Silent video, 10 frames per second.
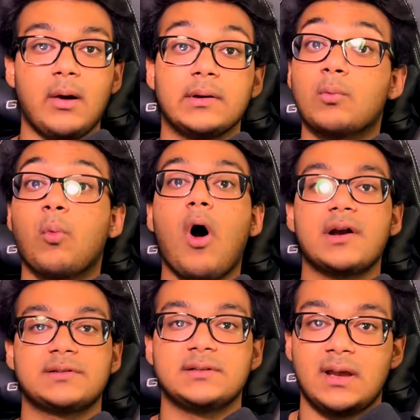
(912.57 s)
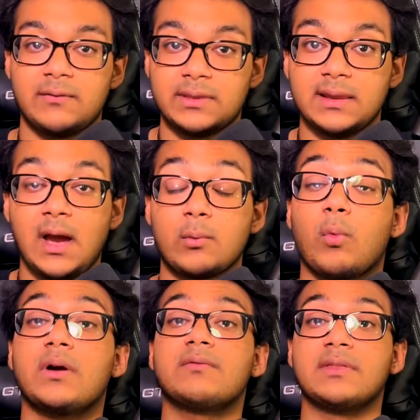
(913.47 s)
It washes everything out. And
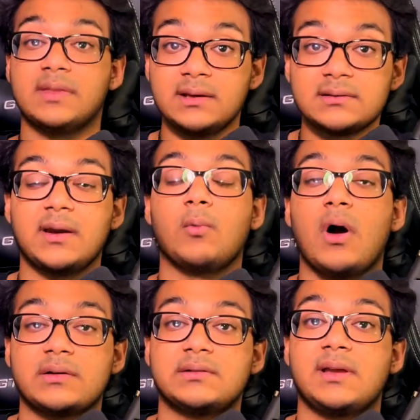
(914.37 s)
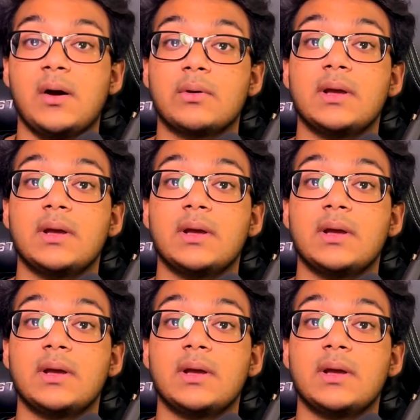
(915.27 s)
one of the things that it washes out